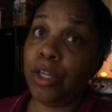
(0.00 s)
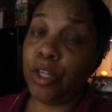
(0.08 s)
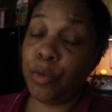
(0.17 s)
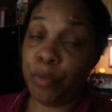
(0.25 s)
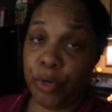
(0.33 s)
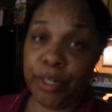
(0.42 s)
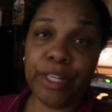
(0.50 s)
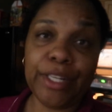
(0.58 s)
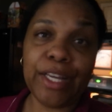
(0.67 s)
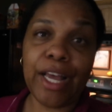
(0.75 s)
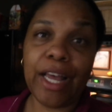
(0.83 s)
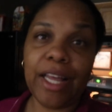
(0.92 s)
Good morning,
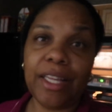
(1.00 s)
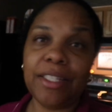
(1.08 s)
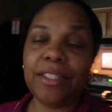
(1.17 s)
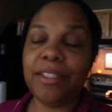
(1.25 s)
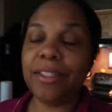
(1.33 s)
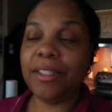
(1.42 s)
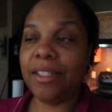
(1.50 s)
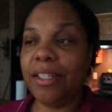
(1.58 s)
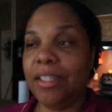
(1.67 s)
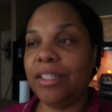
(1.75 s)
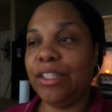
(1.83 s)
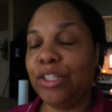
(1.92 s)
you guys.
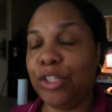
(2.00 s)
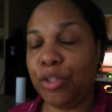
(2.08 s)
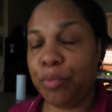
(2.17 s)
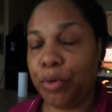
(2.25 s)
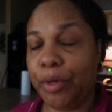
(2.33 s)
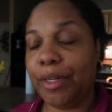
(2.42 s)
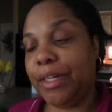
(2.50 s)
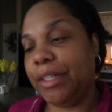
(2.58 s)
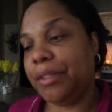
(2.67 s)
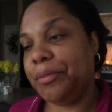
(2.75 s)
Good morning.